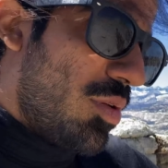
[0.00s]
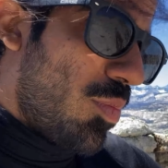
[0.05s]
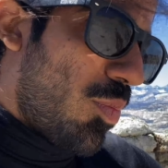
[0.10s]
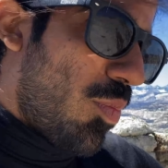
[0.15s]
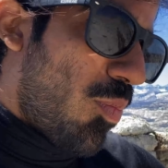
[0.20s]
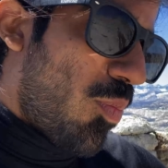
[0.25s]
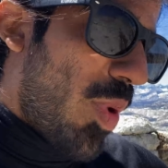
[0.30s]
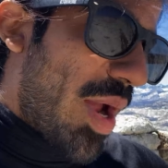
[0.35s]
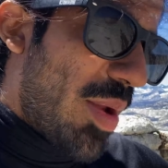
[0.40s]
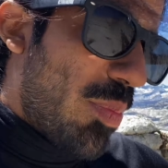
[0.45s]

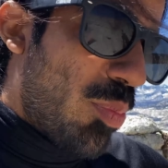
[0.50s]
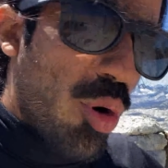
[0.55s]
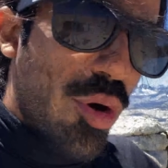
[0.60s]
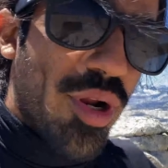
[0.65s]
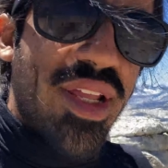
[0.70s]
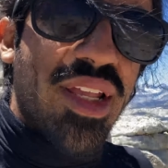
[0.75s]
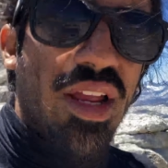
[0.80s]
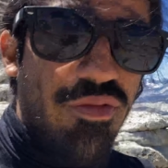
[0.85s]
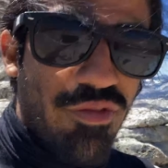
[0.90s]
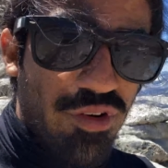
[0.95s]
by
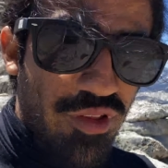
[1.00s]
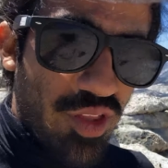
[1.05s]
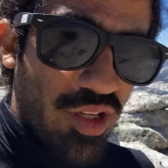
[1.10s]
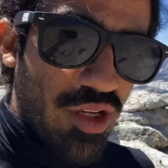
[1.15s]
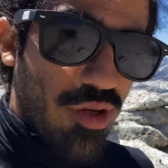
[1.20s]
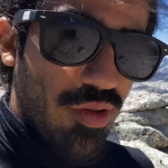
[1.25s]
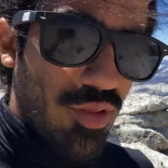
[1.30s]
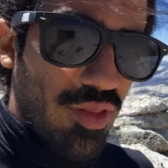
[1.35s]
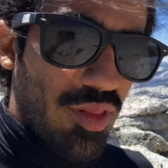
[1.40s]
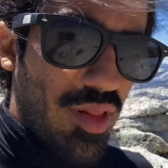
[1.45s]
putting everything
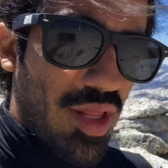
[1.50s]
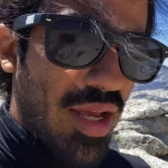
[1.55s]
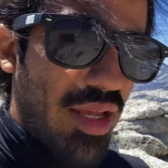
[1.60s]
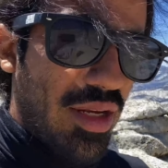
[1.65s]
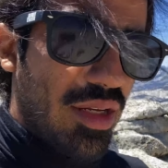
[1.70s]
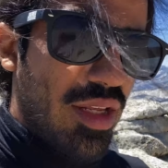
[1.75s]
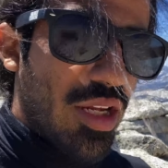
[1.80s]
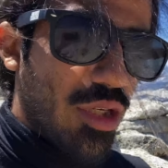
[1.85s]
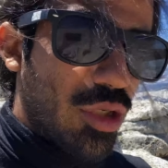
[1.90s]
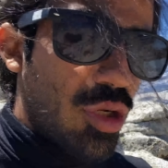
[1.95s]
on the line
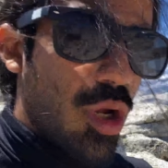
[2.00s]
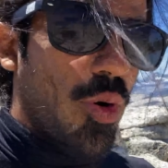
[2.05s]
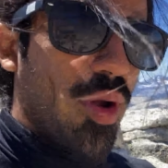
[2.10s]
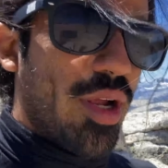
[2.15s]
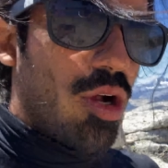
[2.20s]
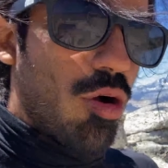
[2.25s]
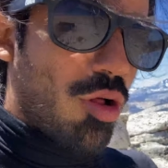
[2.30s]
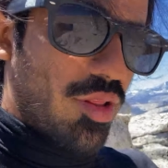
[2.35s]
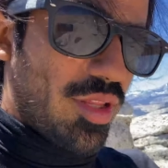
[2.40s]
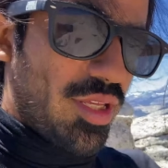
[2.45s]
and going
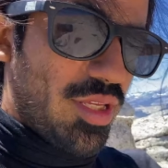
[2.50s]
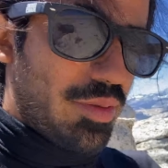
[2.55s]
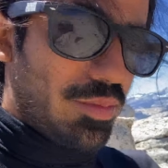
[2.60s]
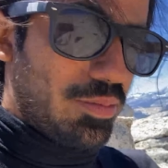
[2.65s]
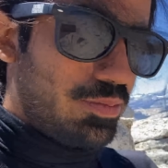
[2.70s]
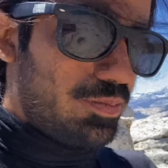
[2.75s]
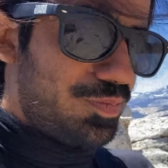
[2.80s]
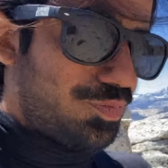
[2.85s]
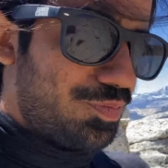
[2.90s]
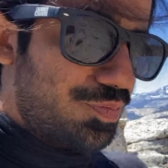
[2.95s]
all in.
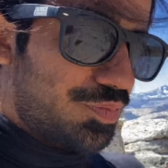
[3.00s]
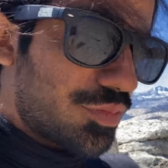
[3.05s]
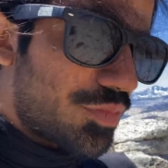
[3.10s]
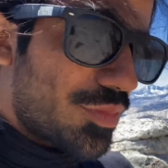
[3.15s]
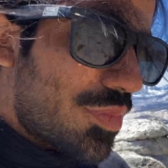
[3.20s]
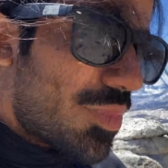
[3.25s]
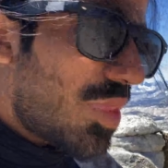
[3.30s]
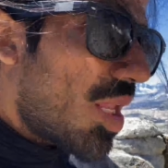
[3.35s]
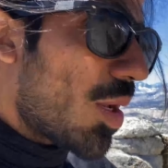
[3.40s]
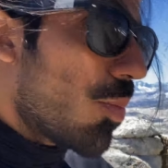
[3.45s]

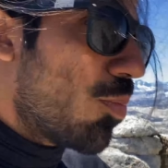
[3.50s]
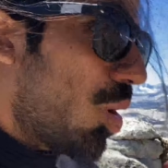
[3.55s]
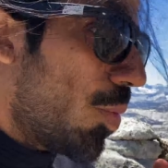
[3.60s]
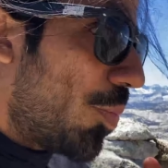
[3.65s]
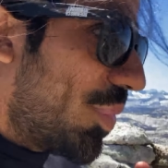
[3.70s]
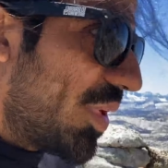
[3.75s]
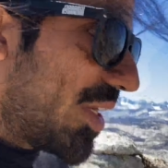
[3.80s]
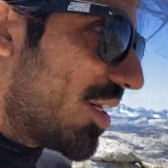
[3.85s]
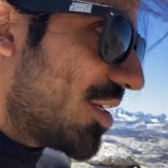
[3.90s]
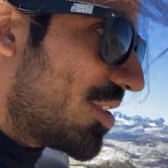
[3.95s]
But
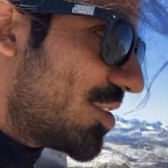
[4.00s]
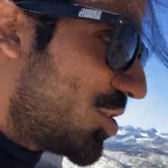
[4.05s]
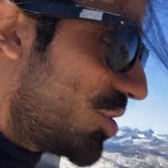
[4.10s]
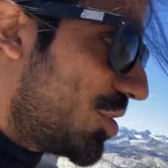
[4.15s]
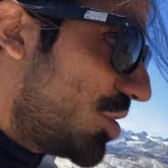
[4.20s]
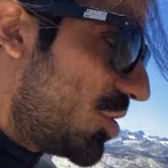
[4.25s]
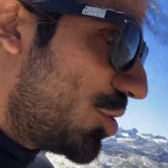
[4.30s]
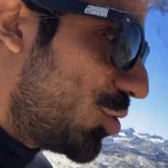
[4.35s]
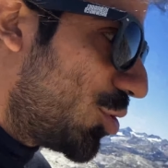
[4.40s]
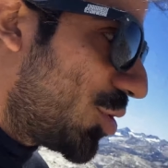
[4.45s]
because
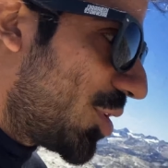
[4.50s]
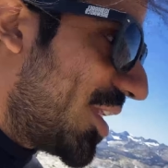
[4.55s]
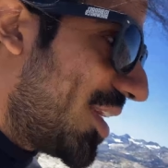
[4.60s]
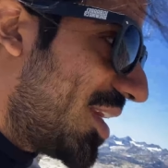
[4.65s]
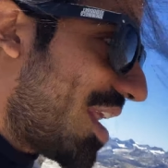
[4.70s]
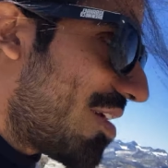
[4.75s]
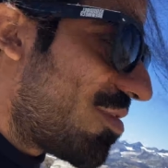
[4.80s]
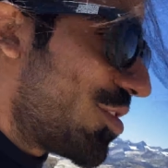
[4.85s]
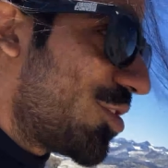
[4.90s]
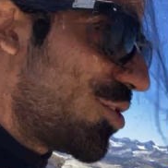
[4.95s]
you can
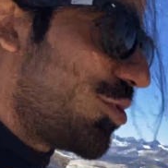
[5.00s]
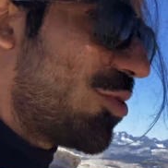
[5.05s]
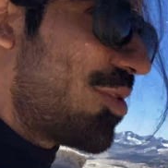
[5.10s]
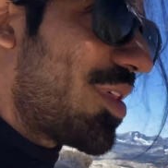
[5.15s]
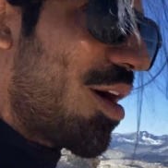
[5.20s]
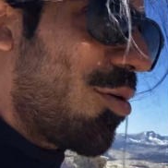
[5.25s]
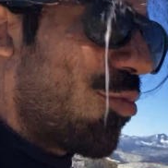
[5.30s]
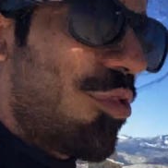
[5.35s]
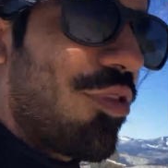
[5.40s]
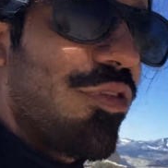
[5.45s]
never do that
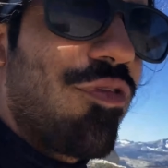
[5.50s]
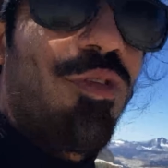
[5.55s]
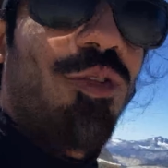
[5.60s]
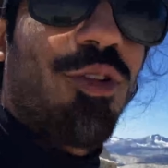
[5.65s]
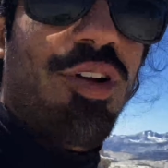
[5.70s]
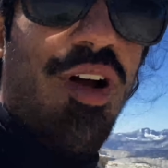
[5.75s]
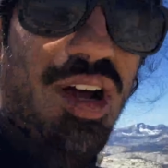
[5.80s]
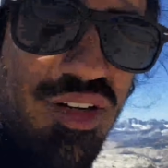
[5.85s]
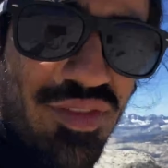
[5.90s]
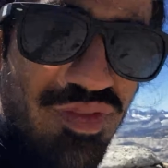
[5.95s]
with full
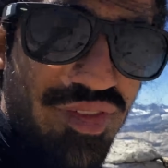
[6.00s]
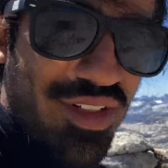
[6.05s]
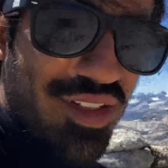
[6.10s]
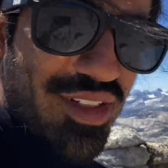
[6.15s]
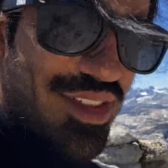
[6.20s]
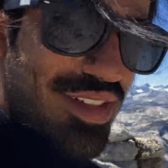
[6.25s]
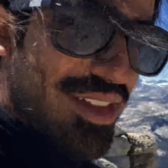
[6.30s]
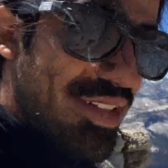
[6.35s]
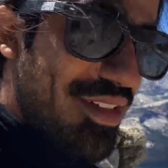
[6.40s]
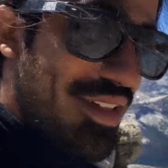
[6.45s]

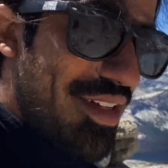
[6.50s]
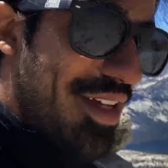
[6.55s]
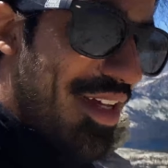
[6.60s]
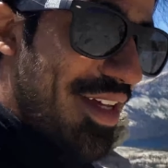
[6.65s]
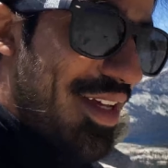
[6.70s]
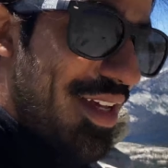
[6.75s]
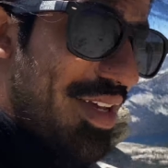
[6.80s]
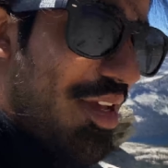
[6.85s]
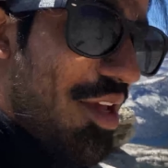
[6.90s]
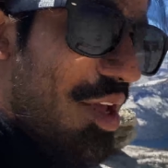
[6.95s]
confidence,
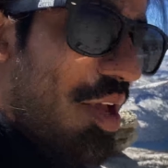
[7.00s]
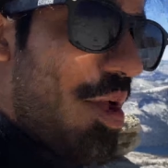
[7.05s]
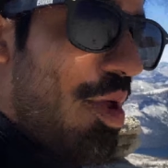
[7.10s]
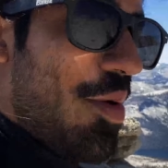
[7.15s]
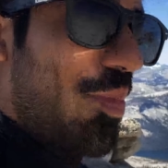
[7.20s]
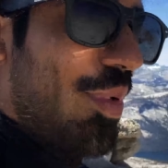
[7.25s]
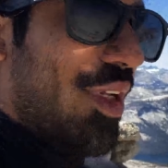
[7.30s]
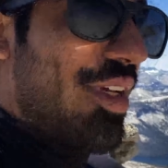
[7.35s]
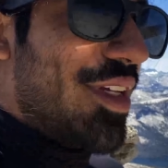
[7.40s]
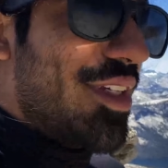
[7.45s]

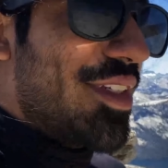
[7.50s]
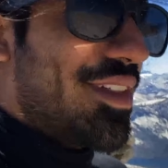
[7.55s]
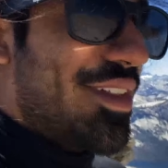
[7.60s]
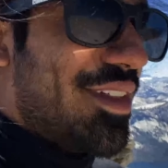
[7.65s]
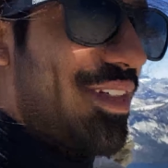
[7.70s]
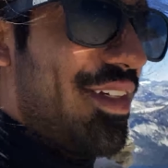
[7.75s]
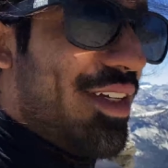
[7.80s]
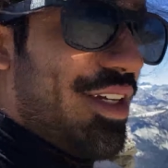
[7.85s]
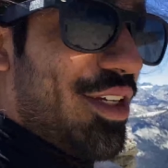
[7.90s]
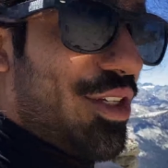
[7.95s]
because
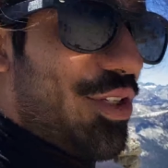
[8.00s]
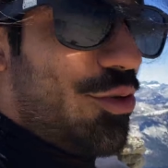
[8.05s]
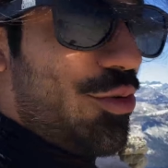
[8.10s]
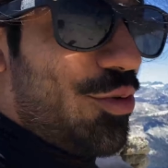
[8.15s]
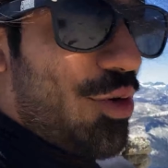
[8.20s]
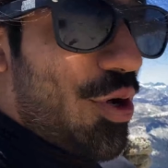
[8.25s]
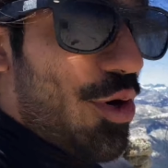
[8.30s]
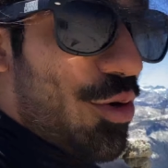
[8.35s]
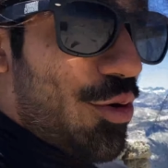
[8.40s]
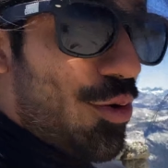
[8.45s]
you
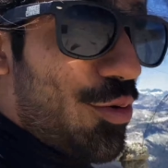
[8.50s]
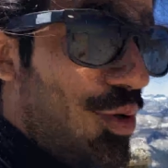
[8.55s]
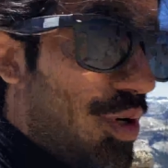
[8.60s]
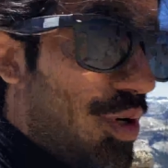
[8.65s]
know,